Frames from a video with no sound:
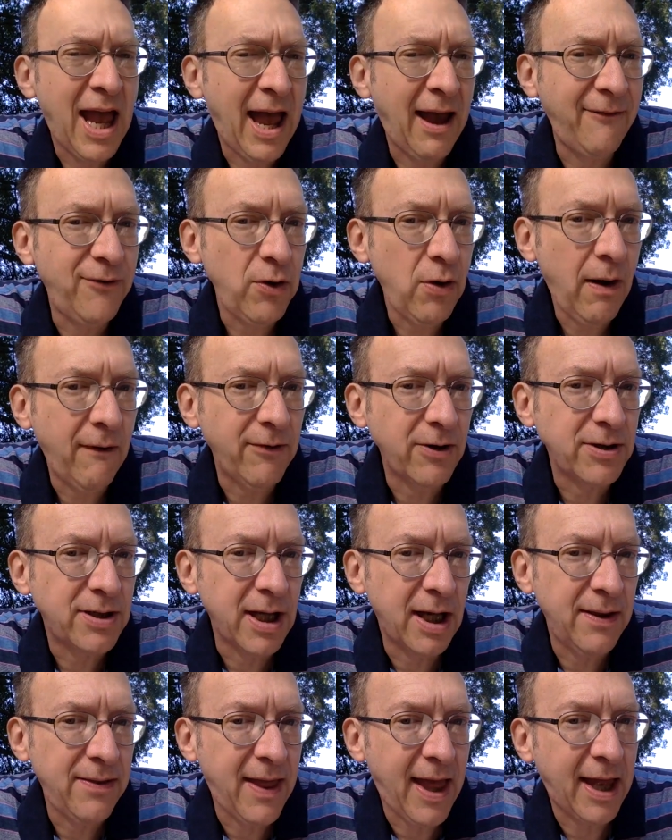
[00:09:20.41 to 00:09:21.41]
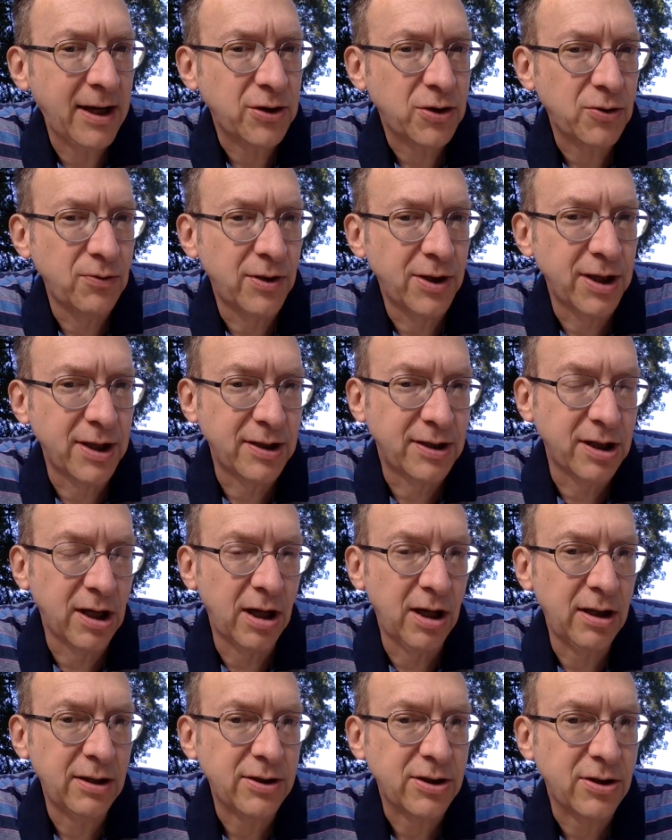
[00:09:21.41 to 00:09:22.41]
Have you ever done that to an
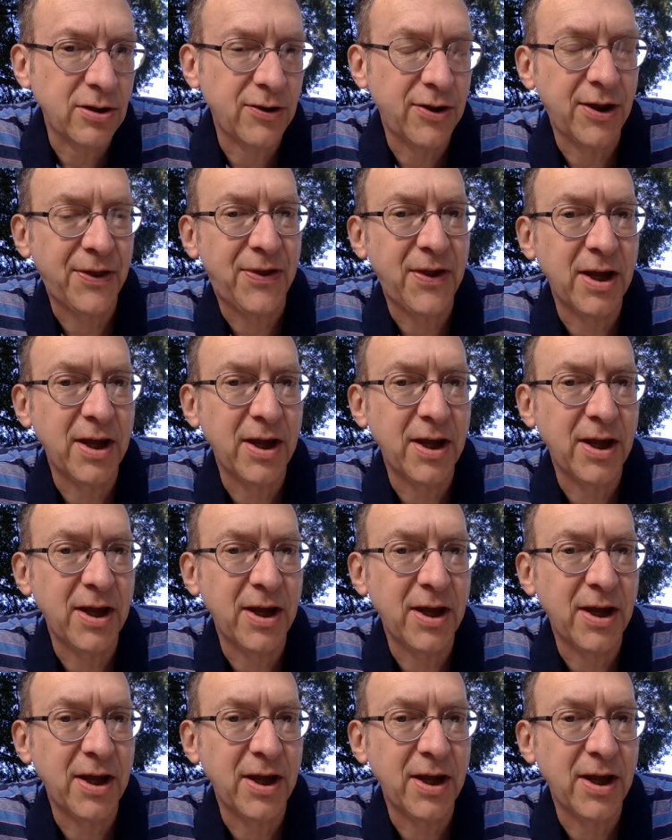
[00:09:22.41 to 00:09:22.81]
adult so that